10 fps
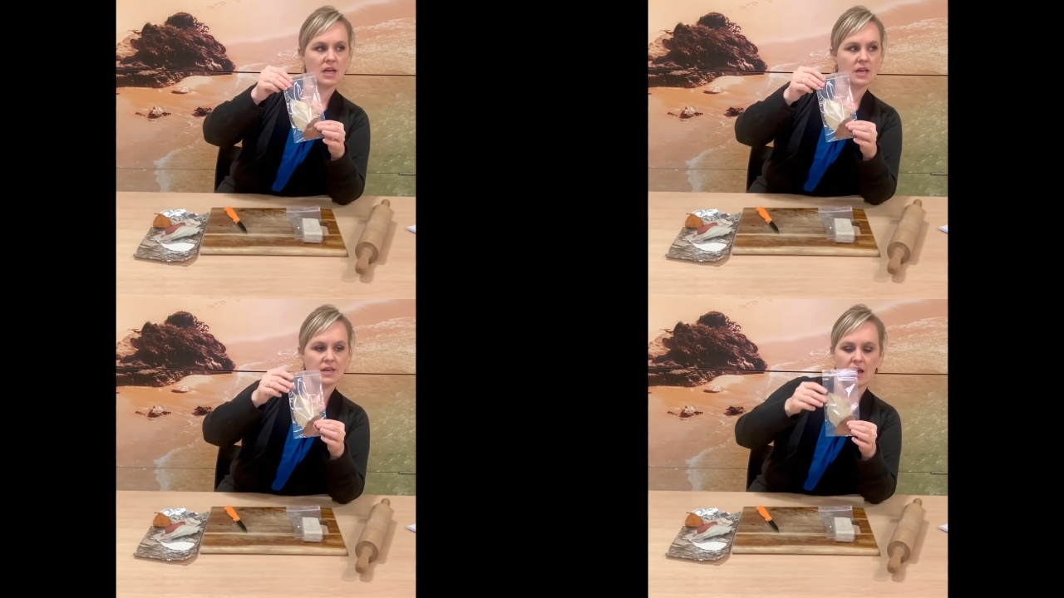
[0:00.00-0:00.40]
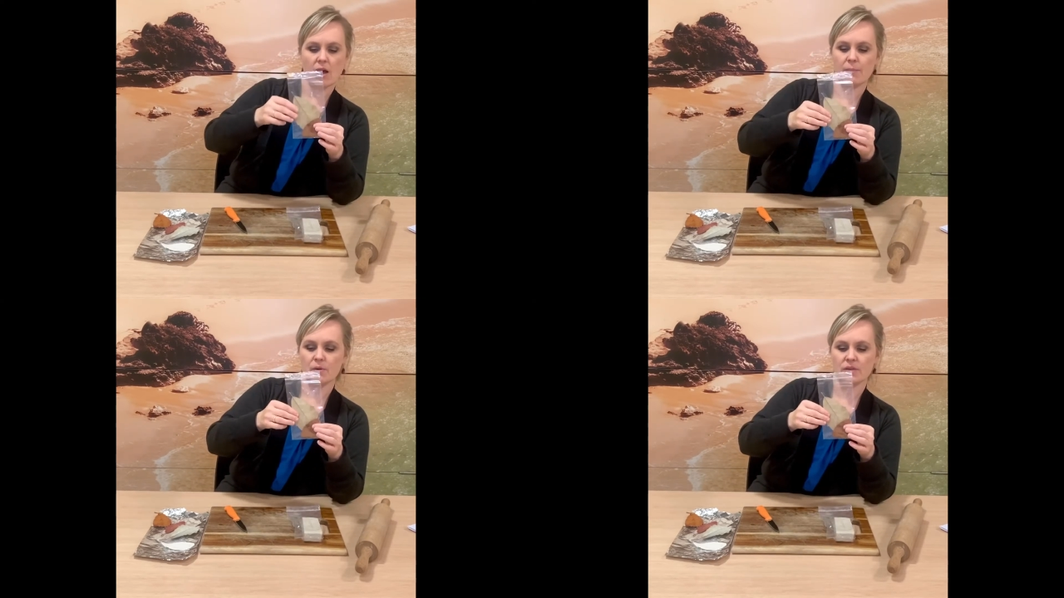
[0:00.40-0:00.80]
Now I
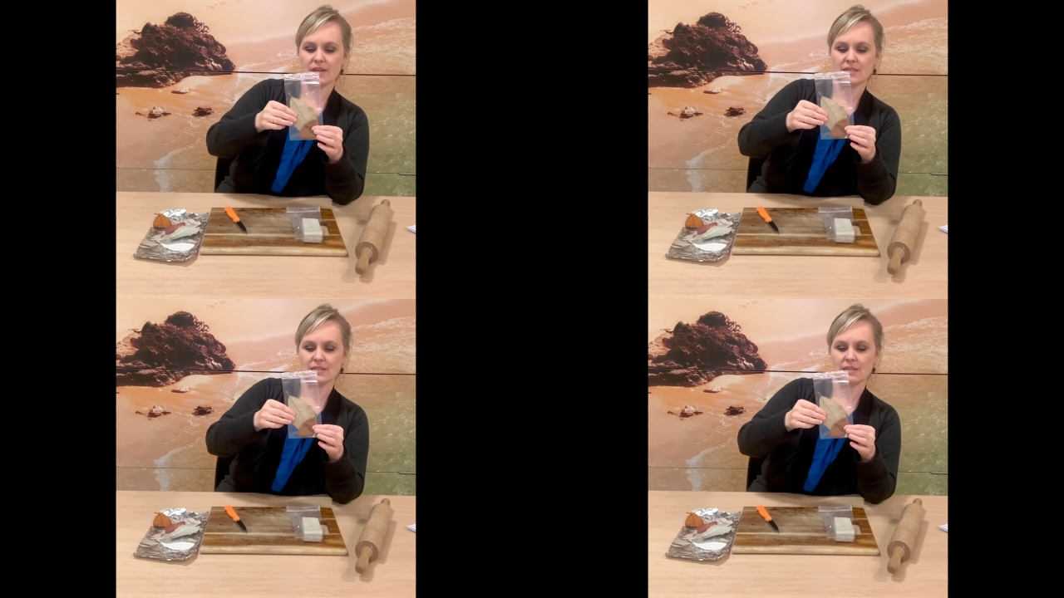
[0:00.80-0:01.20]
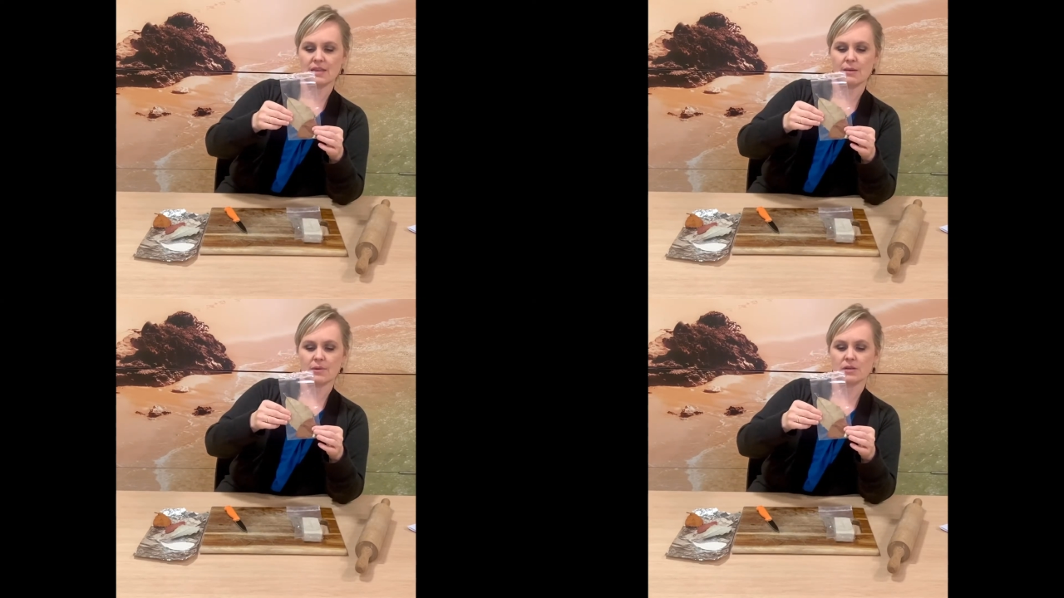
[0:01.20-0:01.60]
put these in
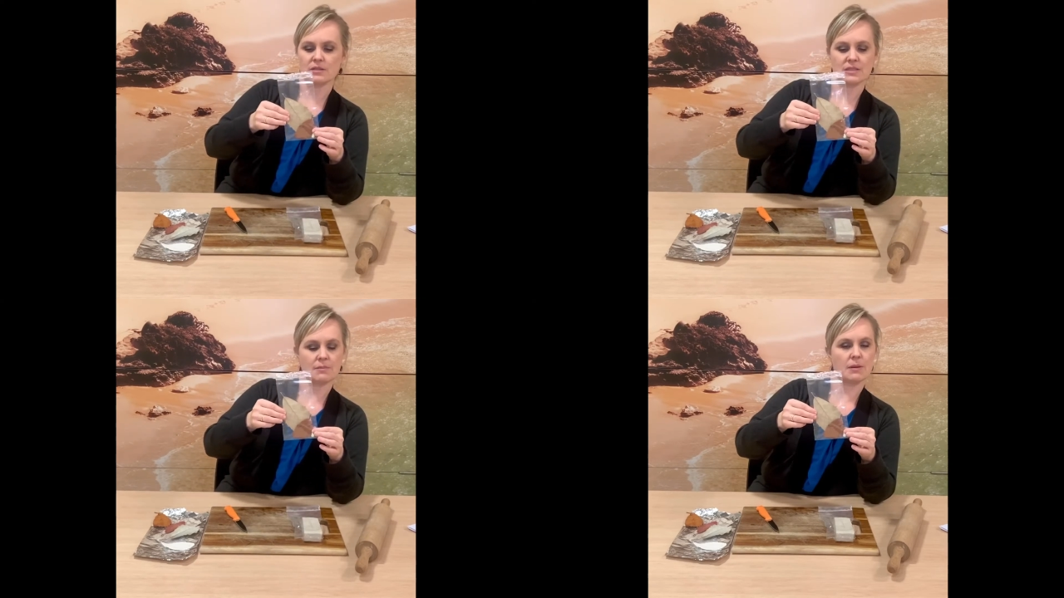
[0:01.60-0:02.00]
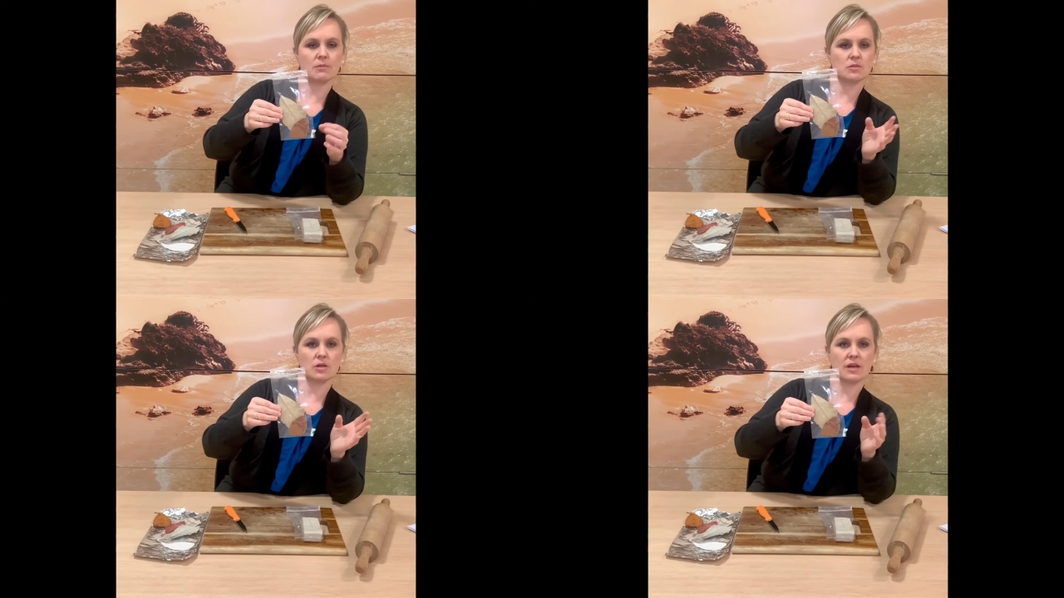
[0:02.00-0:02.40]
there because some people
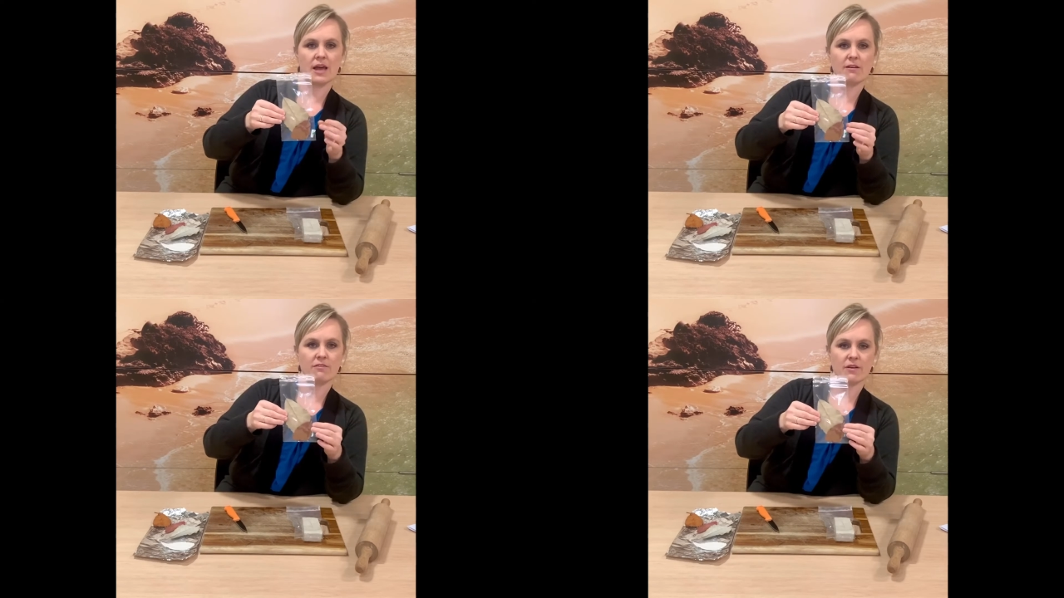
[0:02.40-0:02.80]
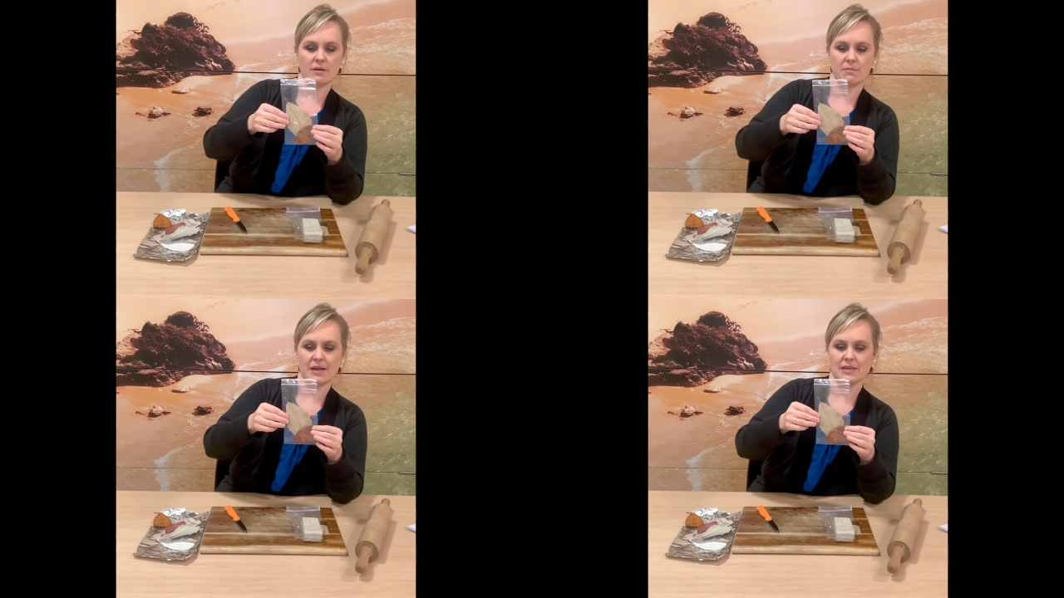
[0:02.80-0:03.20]
don't have front and
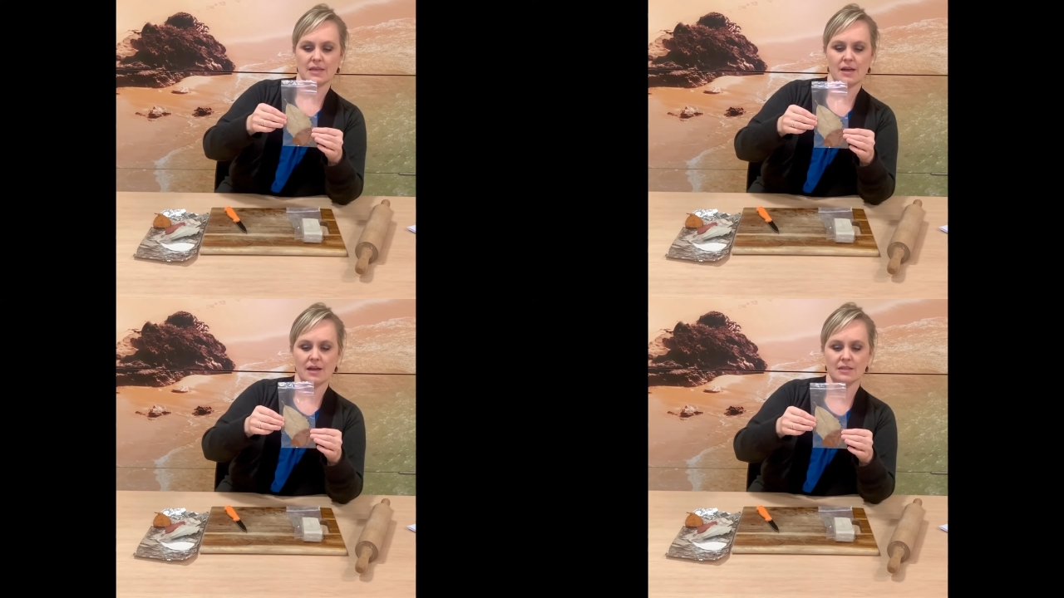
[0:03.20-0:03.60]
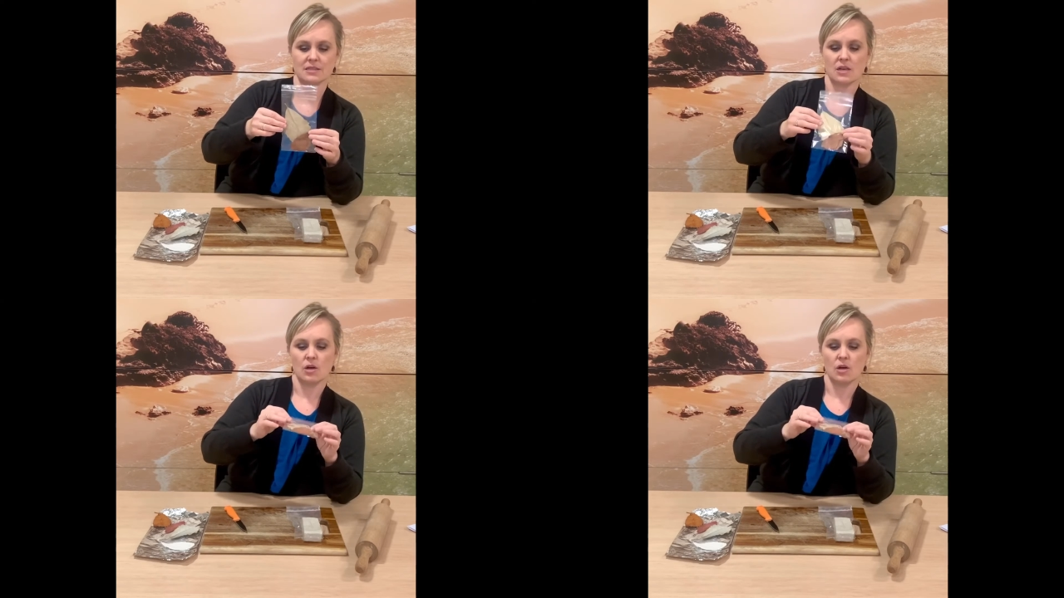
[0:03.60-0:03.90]
back yards,